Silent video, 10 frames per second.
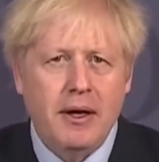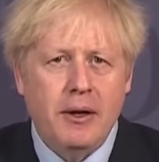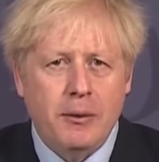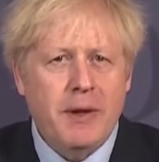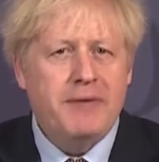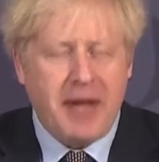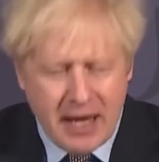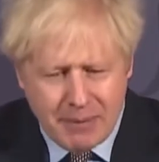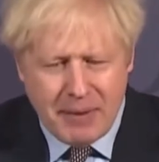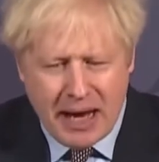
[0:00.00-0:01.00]
We've
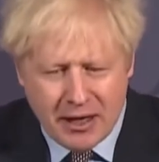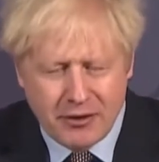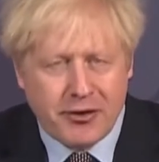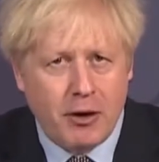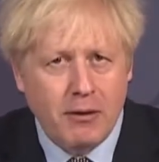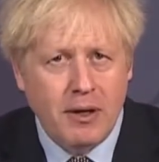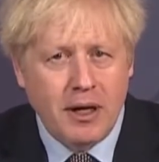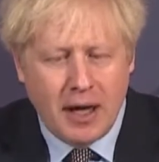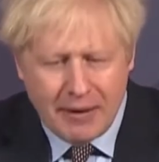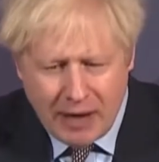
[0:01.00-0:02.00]
taken back control
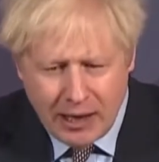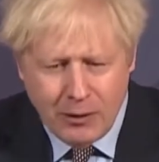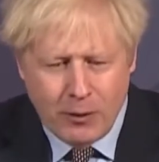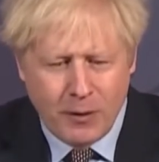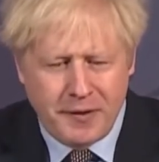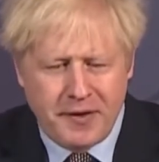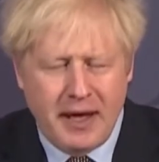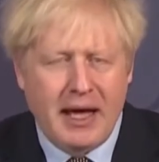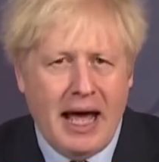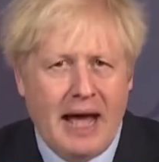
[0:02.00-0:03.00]
of our laws
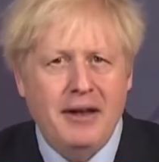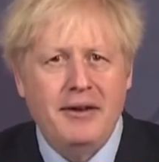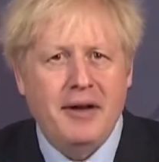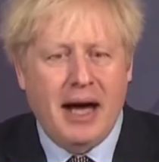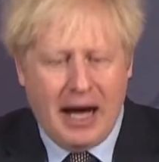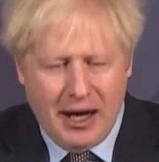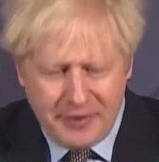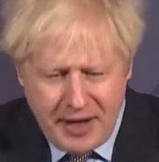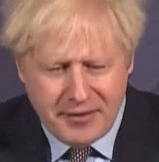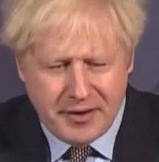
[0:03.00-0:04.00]
and our
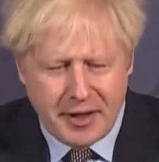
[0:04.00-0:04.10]
destiny.